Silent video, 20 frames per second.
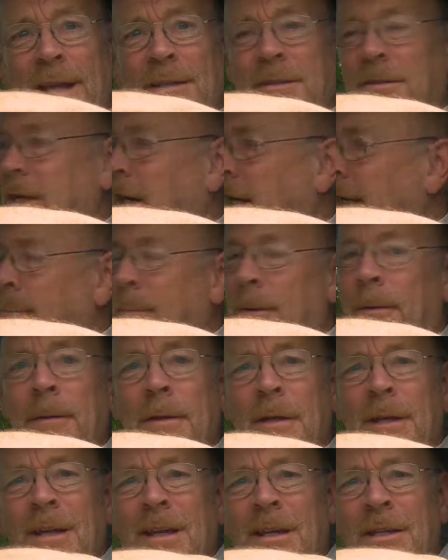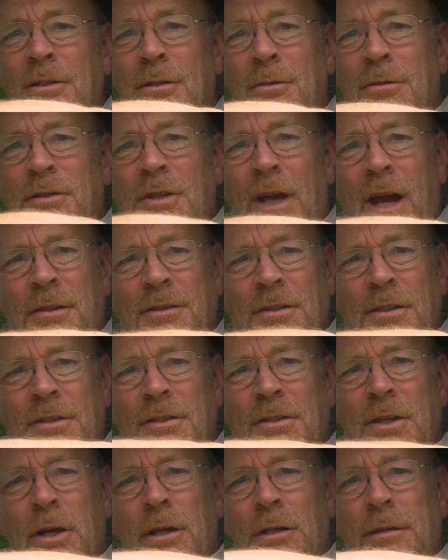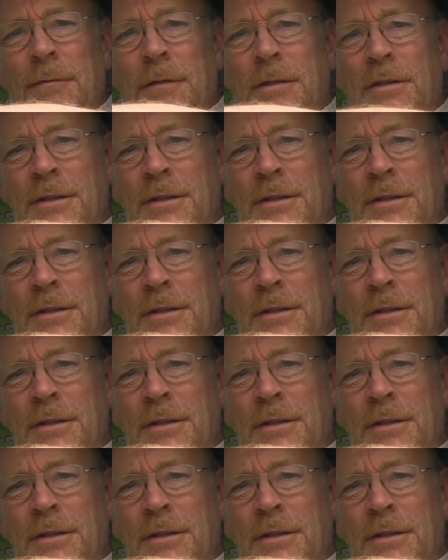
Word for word: S-Type, you start to search for